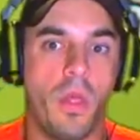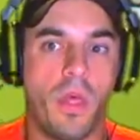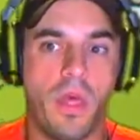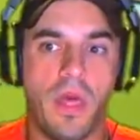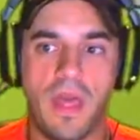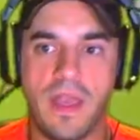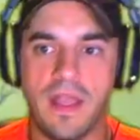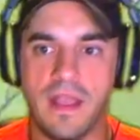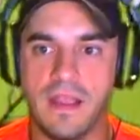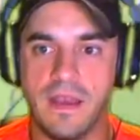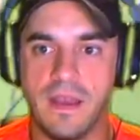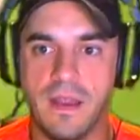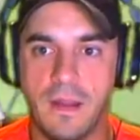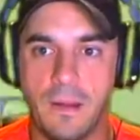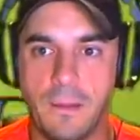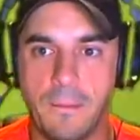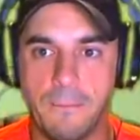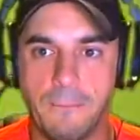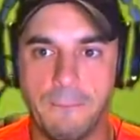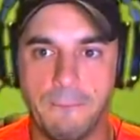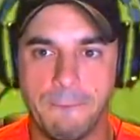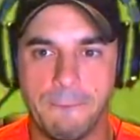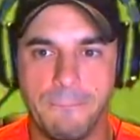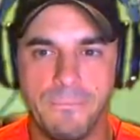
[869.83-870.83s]
Hang in there.
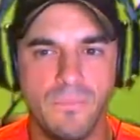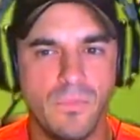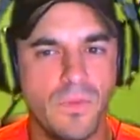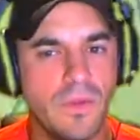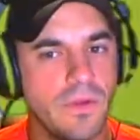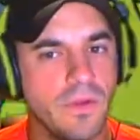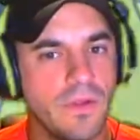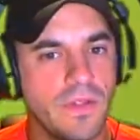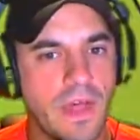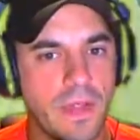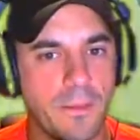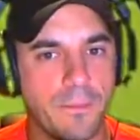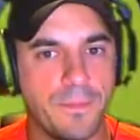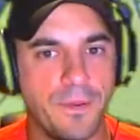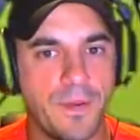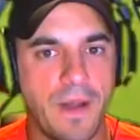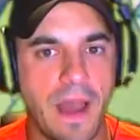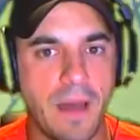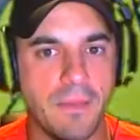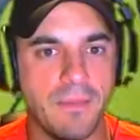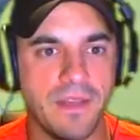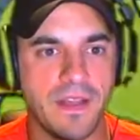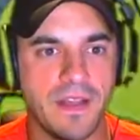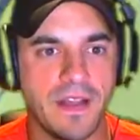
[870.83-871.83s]
We were like
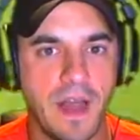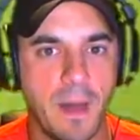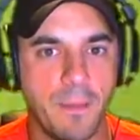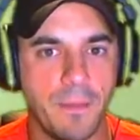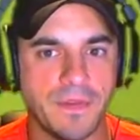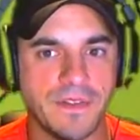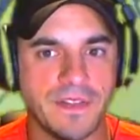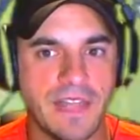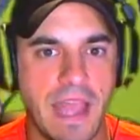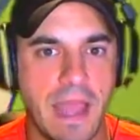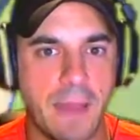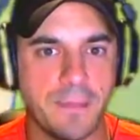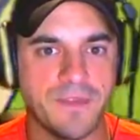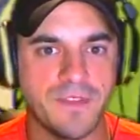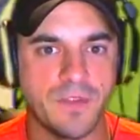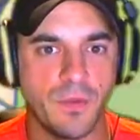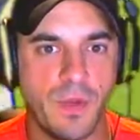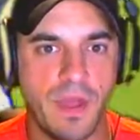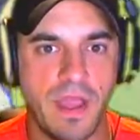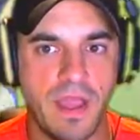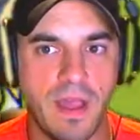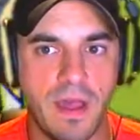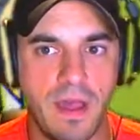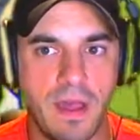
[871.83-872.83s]
probably a couple taps
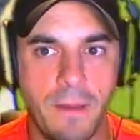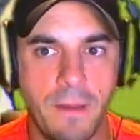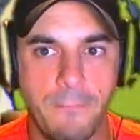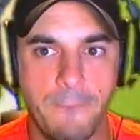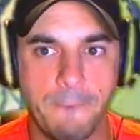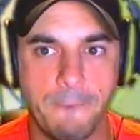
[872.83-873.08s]
away, huh?